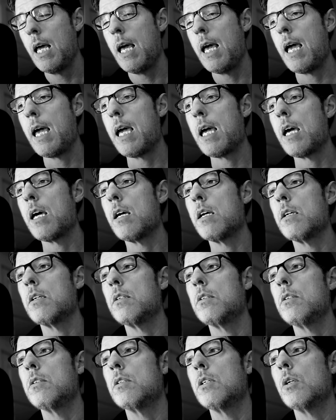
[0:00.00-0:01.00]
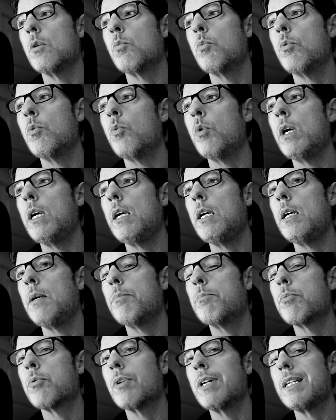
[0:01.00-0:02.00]
and we
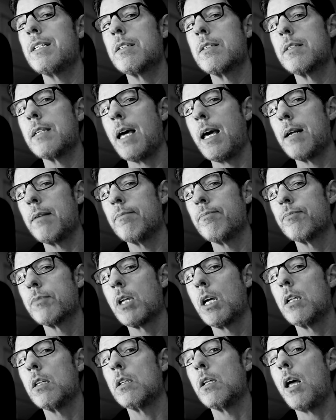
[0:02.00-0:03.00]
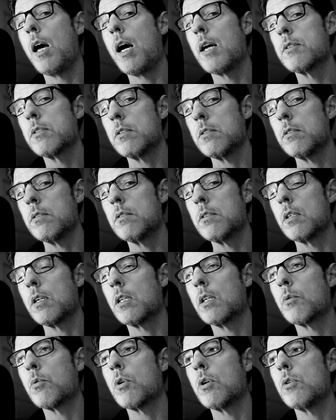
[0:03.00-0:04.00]
preset losses. In
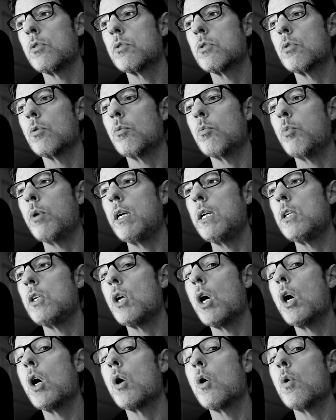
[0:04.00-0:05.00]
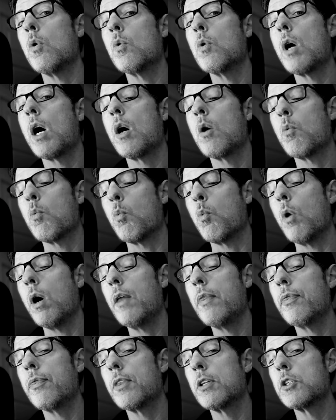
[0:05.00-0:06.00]
other words, we know
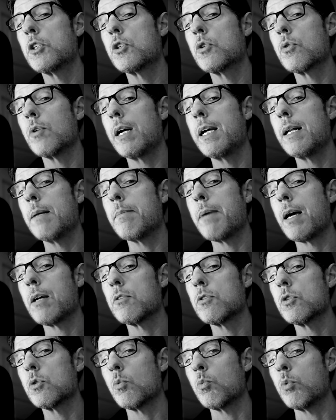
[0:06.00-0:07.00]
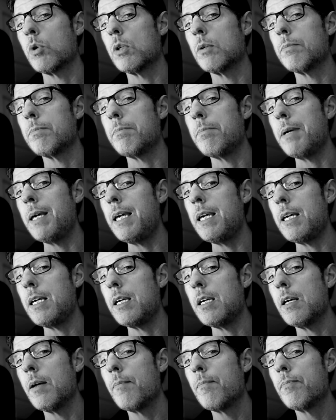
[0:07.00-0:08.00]
what the trade amounts will
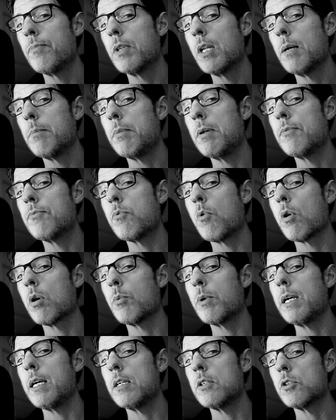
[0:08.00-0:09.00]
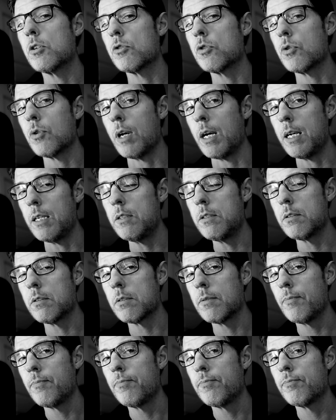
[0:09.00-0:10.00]
be before we enter trades
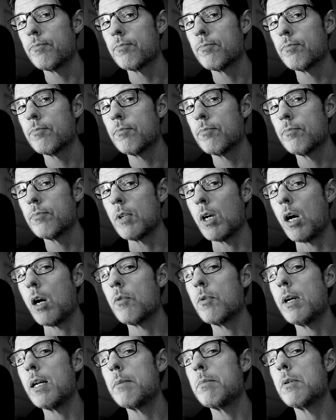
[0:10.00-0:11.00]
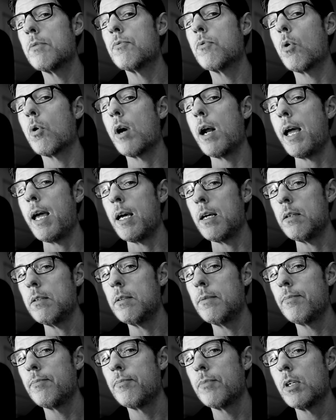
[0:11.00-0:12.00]
already beforehand.
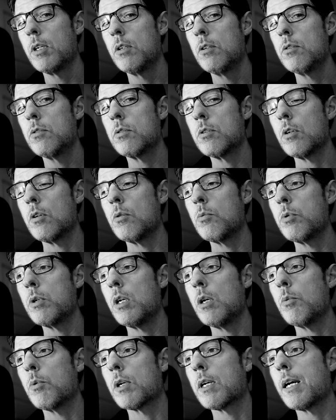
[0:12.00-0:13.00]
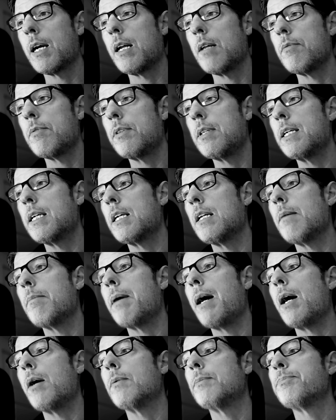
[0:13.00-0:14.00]
So, we're kind of thinking
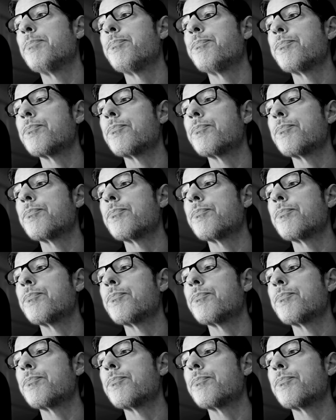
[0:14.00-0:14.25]
about